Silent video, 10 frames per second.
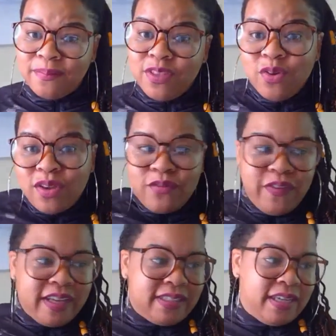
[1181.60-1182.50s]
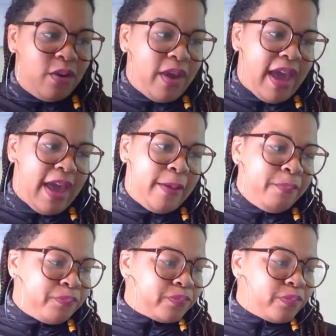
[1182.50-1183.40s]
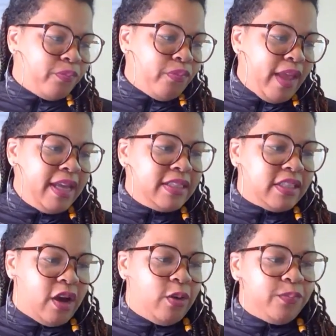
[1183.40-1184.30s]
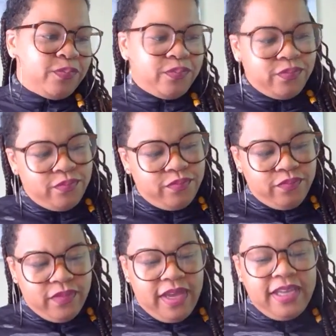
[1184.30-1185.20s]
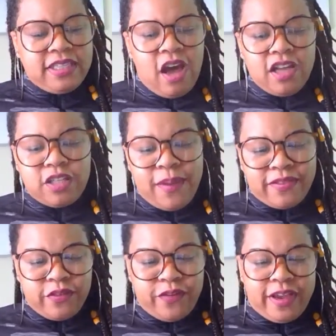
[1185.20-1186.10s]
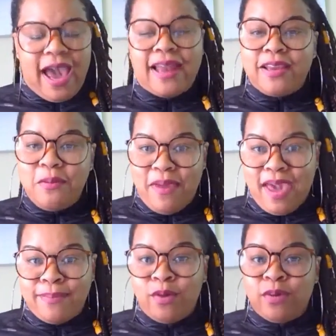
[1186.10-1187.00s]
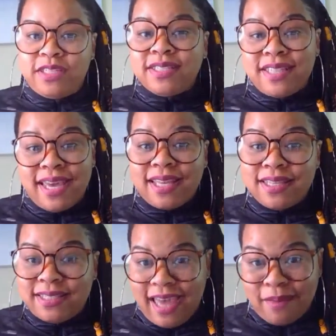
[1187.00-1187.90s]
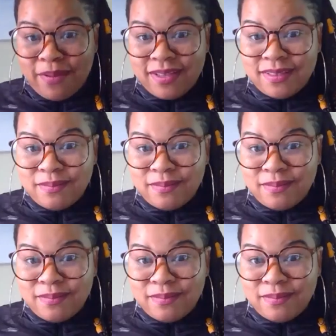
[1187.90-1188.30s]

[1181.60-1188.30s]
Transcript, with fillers: you can fix it, okay? And so he talks about the forgotten commandment, which is taking the Sabbath.